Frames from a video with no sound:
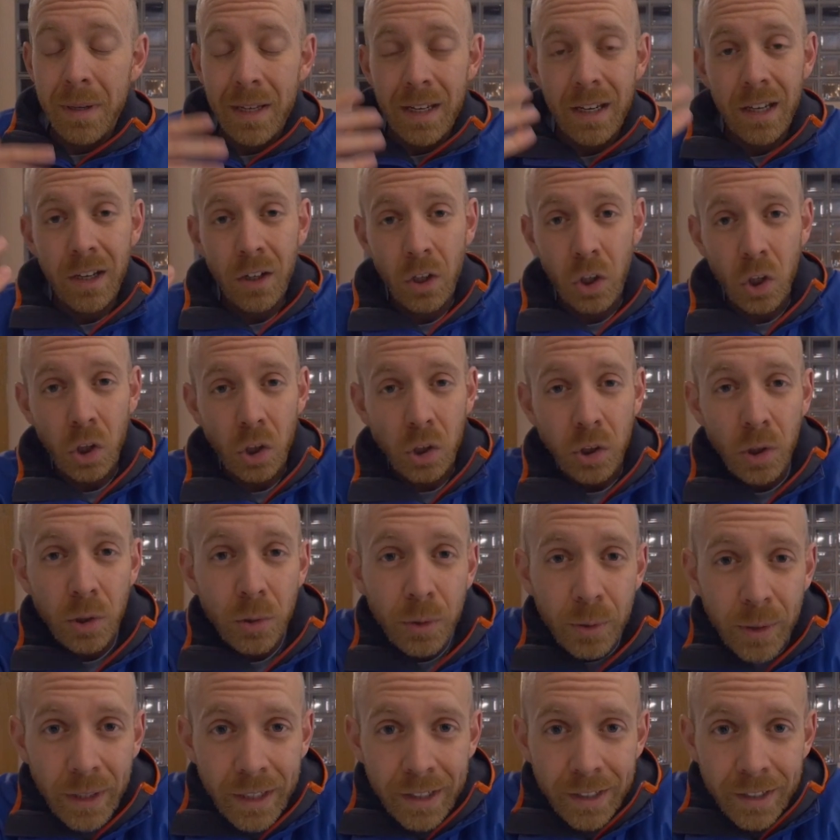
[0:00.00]
be
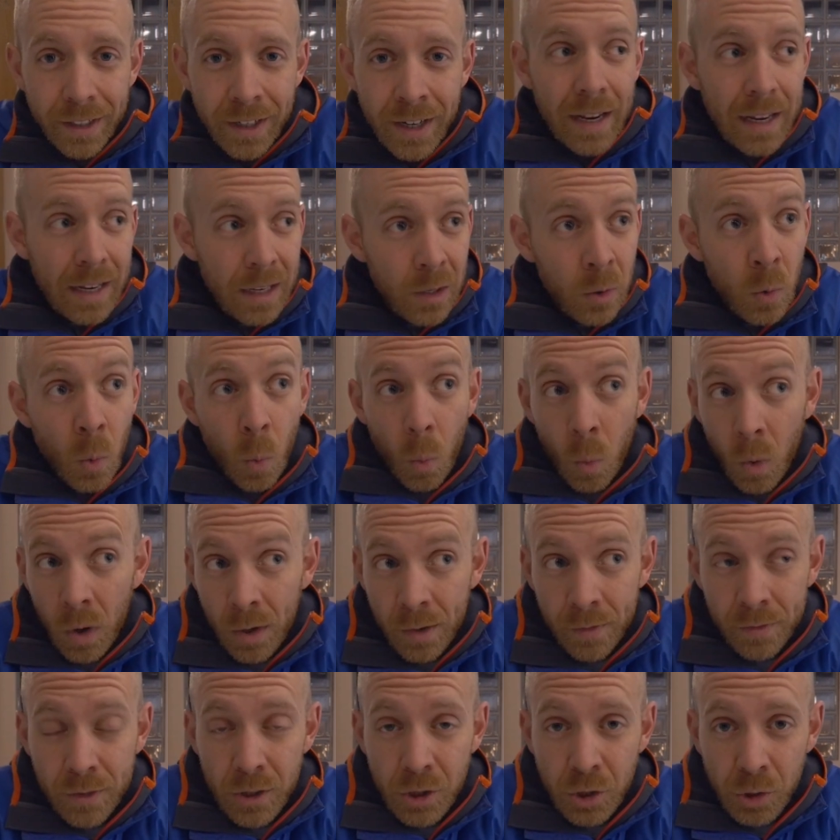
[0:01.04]
included in one
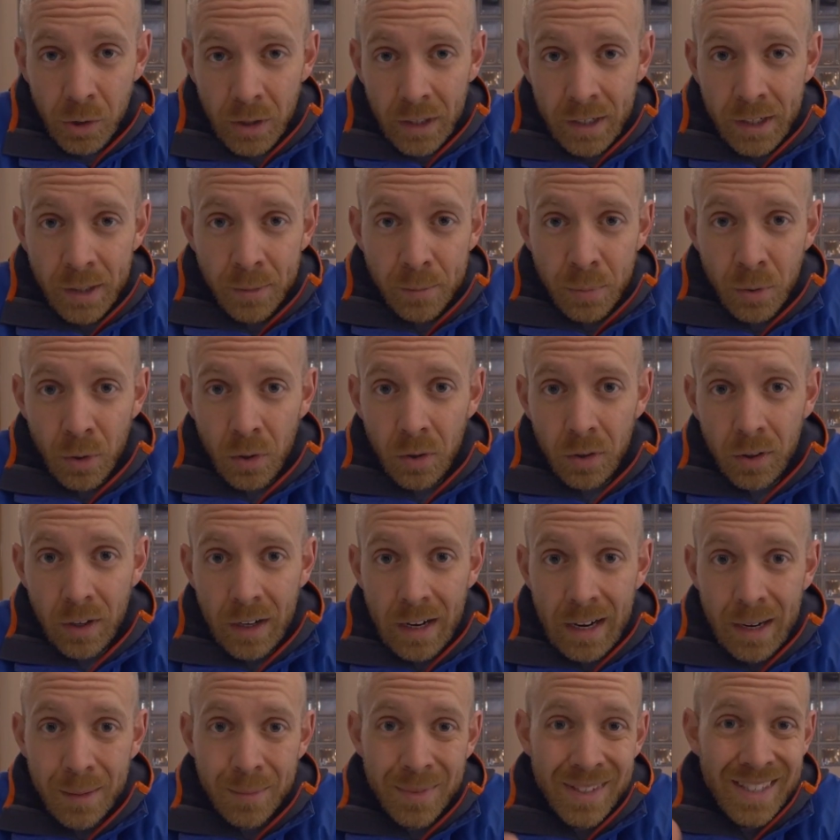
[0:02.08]
of the training
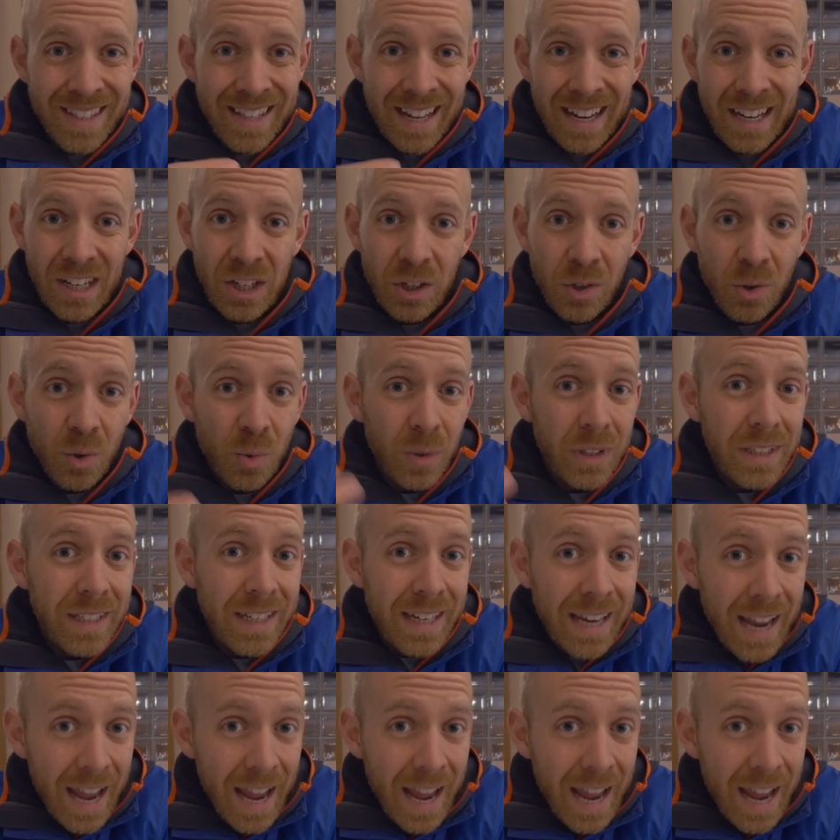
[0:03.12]
programs that you would